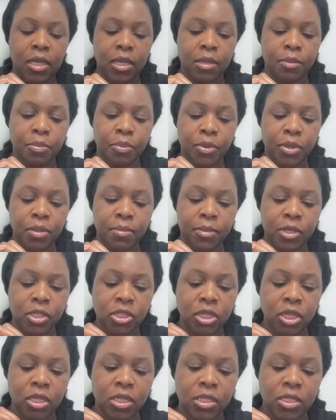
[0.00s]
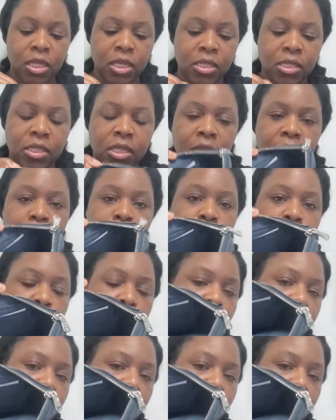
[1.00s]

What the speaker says: It pretty much has that same blue